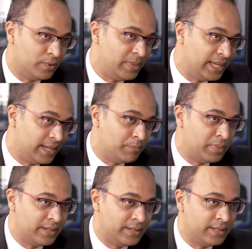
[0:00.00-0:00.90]
would be any
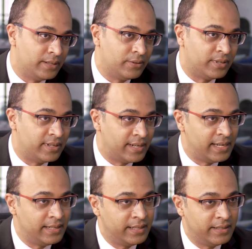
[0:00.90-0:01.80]
parent or a
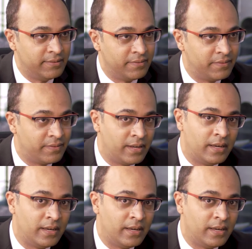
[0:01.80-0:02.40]
relative.